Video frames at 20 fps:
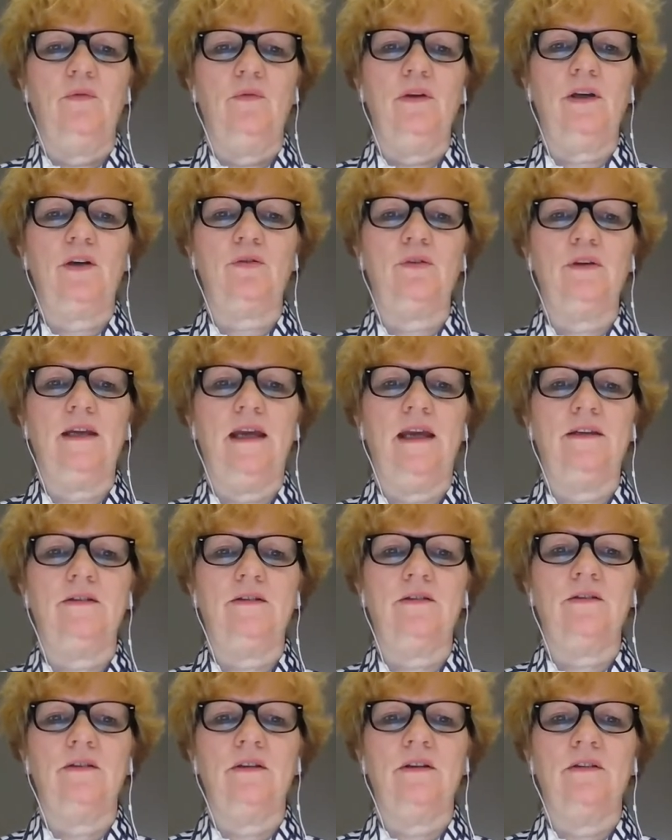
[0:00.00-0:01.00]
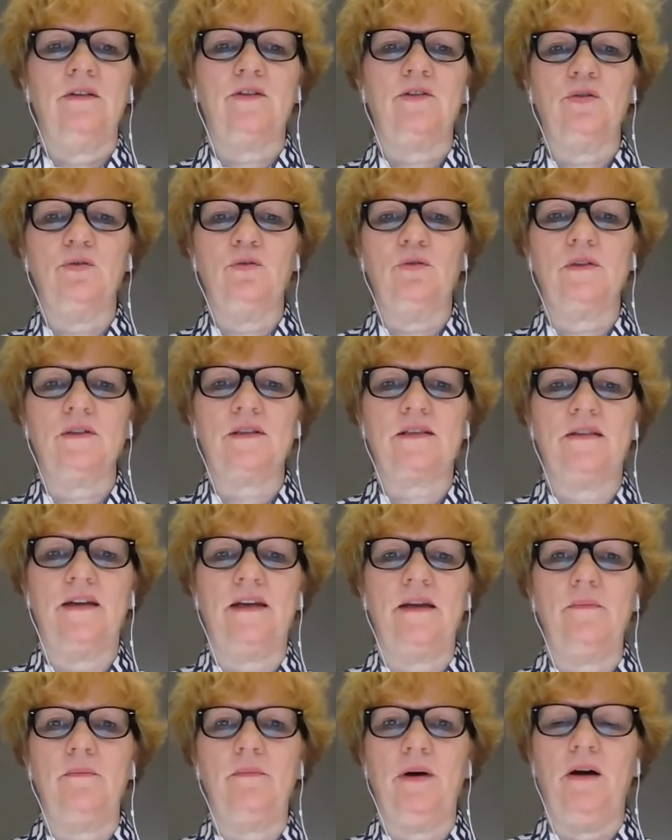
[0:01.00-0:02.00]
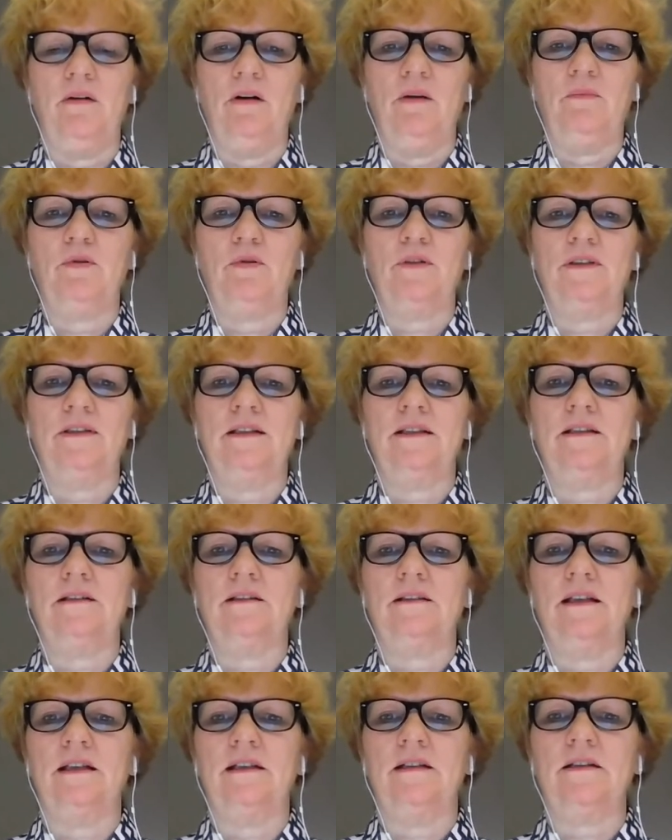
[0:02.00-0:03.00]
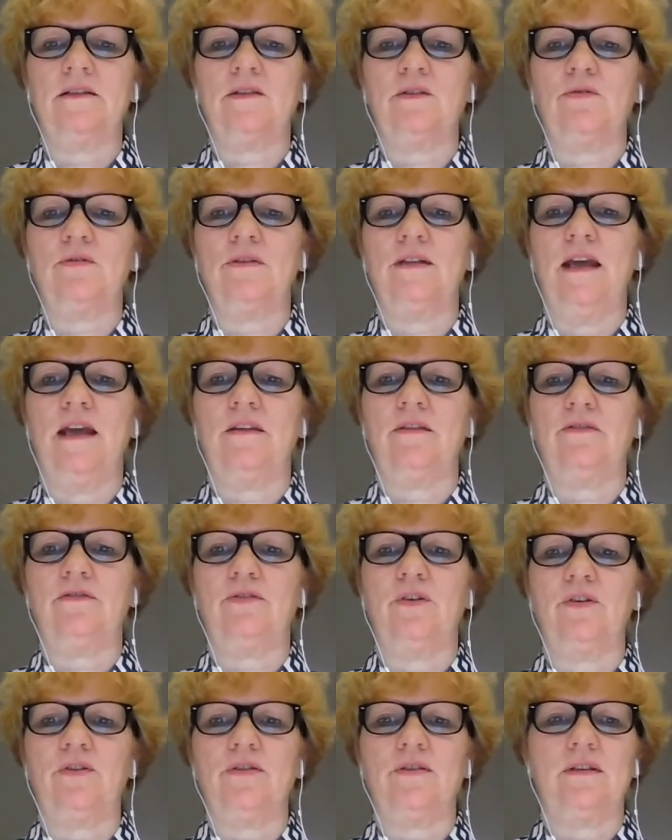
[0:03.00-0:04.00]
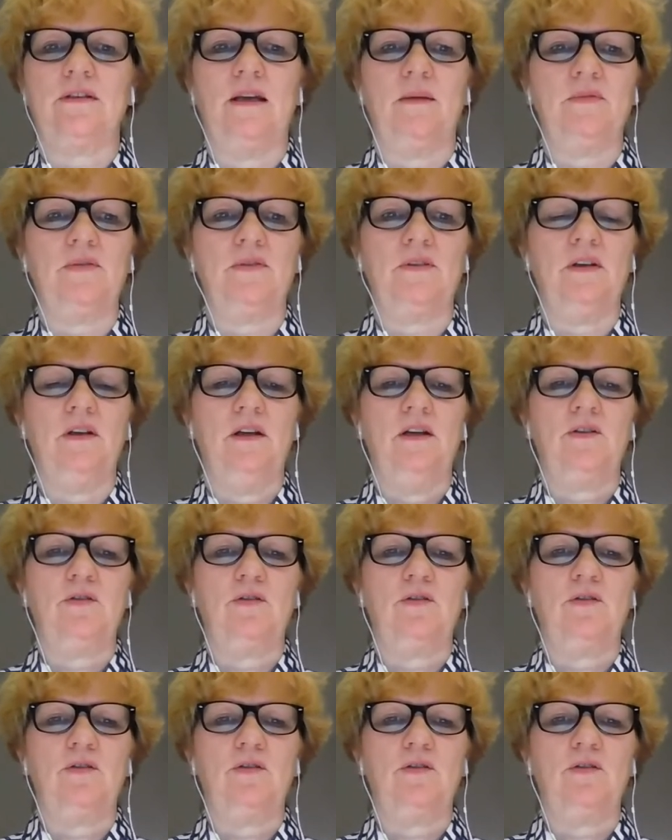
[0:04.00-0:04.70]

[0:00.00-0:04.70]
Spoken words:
We create the tools that empower political leaders to take the first steps,